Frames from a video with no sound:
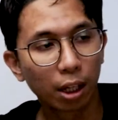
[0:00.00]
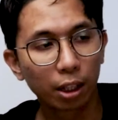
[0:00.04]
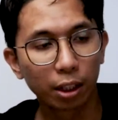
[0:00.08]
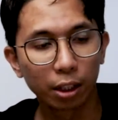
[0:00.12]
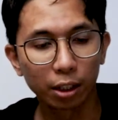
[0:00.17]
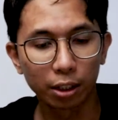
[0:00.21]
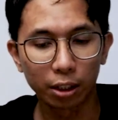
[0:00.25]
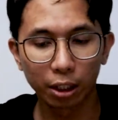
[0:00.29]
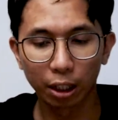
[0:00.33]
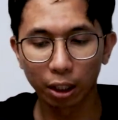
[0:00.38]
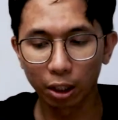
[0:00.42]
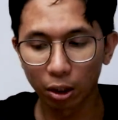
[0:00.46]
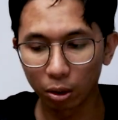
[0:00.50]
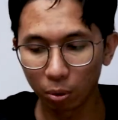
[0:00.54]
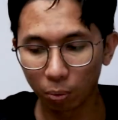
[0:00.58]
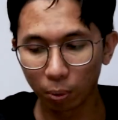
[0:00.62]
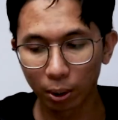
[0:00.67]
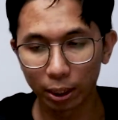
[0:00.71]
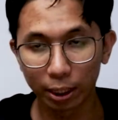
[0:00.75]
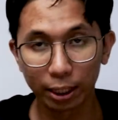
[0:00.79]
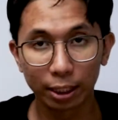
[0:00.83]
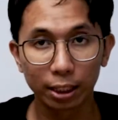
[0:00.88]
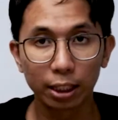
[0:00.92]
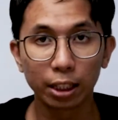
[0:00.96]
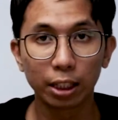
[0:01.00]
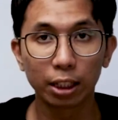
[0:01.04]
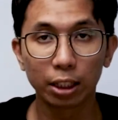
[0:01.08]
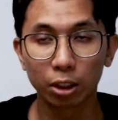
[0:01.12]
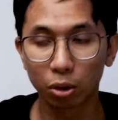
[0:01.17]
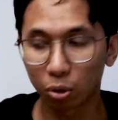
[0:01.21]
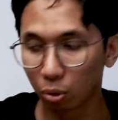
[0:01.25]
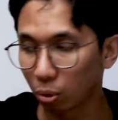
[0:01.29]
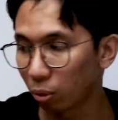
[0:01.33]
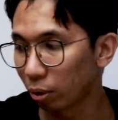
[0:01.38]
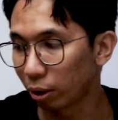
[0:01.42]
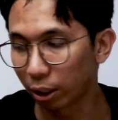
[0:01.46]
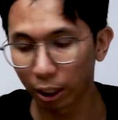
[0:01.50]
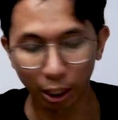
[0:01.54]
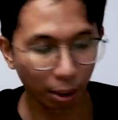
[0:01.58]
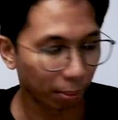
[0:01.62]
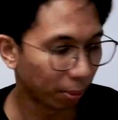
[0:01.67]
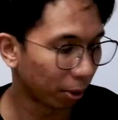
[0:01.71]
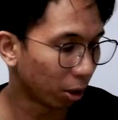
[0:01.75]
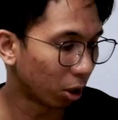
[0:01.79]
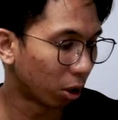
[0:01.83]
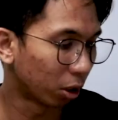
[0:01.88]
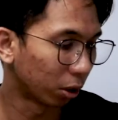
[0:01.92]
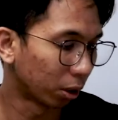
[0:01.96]
The second one is this. So
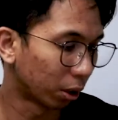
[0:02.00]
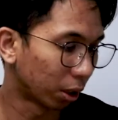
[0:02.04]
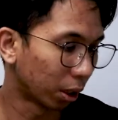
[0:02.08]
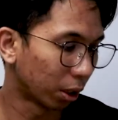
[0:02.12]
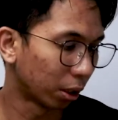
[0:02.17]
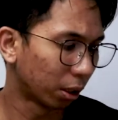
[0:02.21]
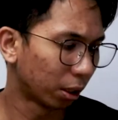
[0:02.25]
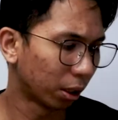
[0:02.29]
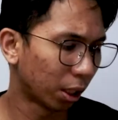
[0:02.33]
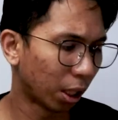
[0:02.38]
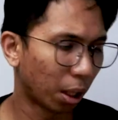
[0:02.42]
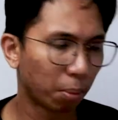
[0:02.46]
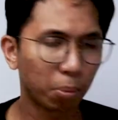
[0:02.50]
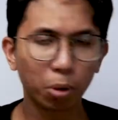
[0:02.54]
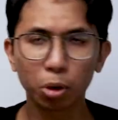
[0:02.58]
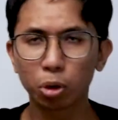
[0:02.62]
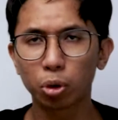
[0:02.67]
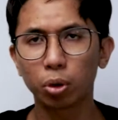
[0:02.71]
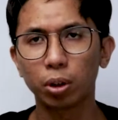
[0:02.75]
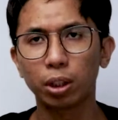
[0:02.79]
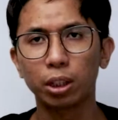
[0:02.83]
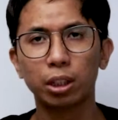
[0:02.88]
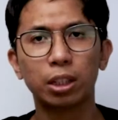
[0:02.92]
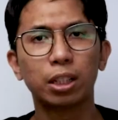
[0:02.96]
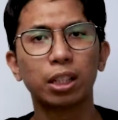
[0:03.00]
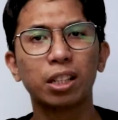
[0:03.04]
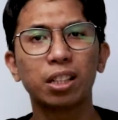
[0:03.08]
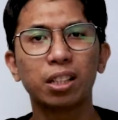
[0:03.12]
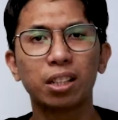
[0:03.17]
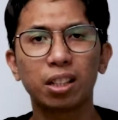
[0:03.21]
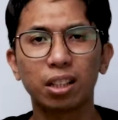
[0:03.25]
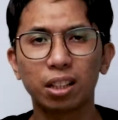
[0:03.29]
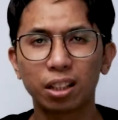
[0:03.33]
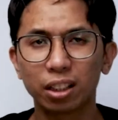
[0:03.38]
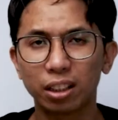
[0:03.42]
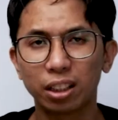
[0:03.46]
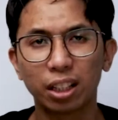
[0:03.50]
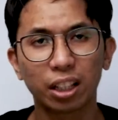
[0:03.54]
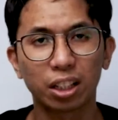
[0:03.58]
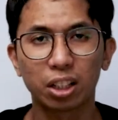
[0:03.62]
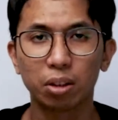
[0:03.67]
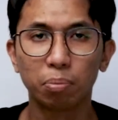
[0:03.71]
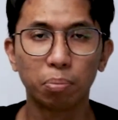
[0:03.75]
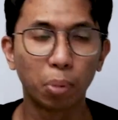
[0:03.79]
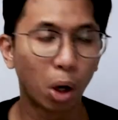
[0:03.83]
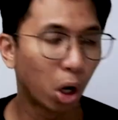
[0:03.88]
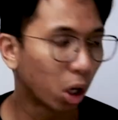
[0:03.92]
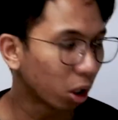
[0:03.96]
damn long. I'm not sure is it just
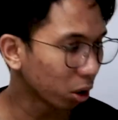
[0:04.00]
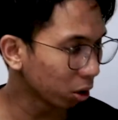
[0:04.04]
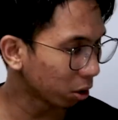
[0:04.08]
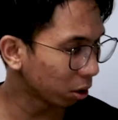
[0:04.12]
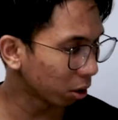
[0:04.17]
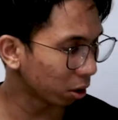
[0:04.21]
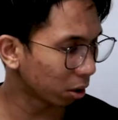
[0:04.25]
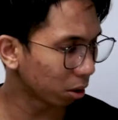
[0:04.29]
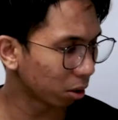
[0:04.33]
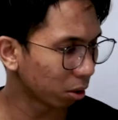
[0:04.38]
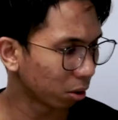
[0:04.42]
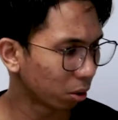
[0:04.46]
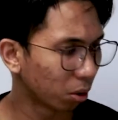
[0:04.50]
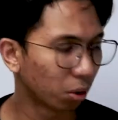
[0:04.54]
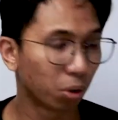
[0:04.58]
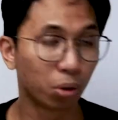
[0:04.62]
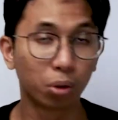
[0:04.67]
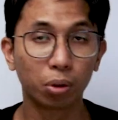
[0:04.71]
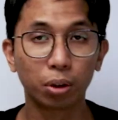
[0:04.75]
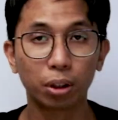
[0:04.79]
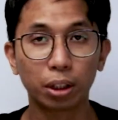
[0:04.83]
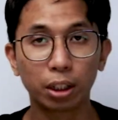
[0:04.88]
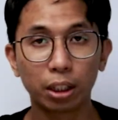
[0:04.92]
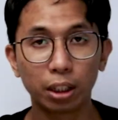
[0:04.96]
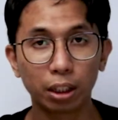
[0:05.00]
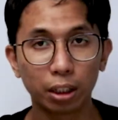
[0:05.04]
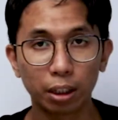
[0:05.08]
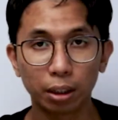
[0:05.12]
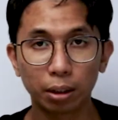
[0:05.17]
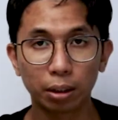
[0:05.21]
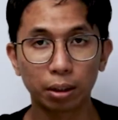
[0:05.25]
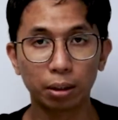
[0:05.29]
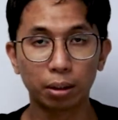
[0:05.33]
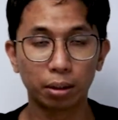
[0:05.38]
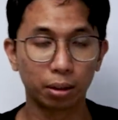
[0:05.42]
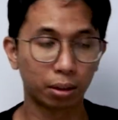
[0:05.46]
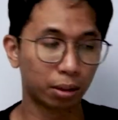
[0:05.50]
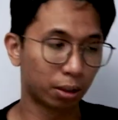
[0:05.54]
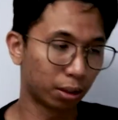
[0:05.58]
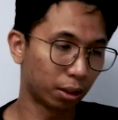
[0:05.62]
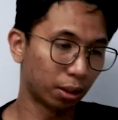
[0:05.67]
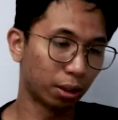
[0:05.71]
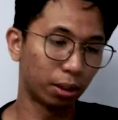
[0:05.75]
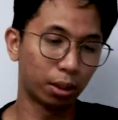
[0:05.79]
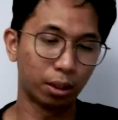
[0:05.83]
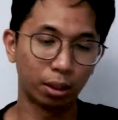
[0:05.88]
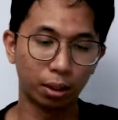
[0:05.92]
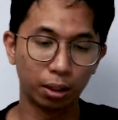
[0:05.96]
the box or the
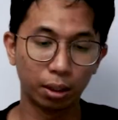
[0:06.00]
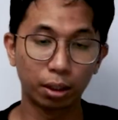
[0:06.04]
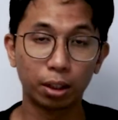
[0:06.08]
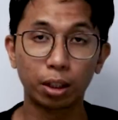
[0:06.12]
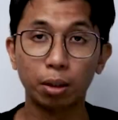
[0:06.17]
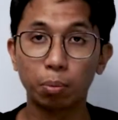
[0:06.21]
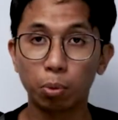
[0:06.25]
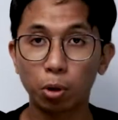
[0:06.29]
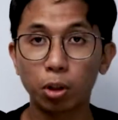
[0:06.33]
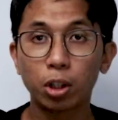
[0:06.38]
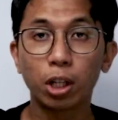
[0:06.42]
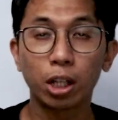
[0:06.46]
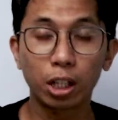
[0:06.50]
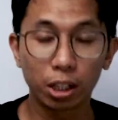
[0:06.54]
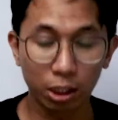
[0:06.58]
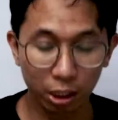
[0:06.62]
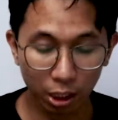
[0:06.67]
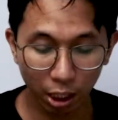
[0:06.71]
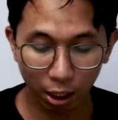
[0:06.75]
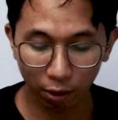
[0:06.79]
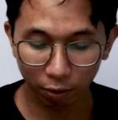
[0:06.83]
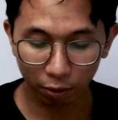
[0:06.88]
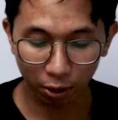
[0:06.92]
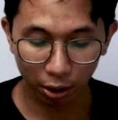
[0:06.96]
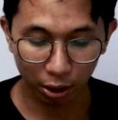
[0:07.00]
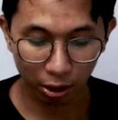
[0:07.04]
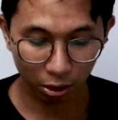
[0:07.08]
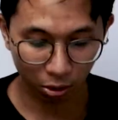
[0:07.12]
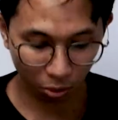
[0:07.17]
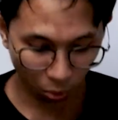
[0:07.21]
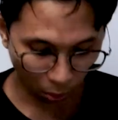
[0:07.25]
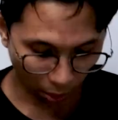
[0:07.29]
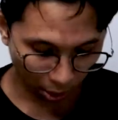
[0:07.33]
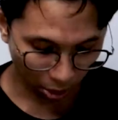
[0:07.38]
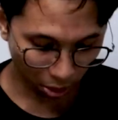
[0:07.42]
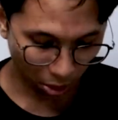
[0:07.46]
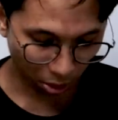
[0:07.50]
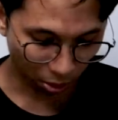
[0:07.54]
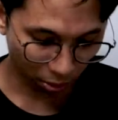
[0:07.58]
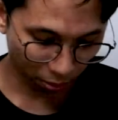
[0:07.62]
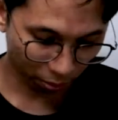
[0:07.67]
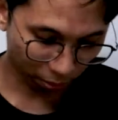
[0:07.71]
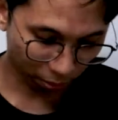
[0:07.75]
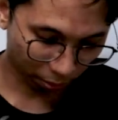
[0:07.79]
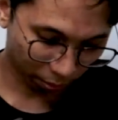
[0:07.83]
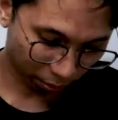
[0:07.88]
product itself is quite long.